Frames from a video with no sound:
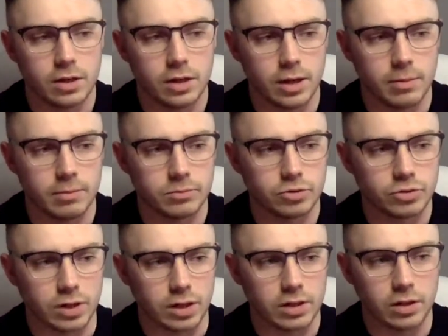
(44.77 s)
I'm
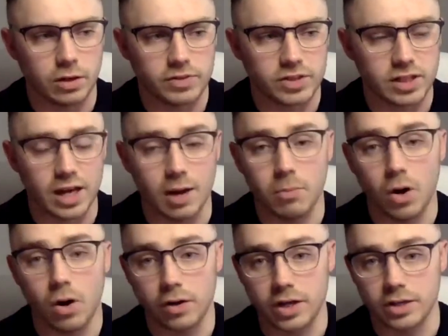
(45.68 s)
trying to obviously get a
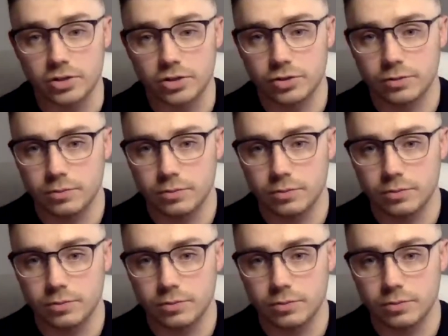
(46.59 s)
mortgage,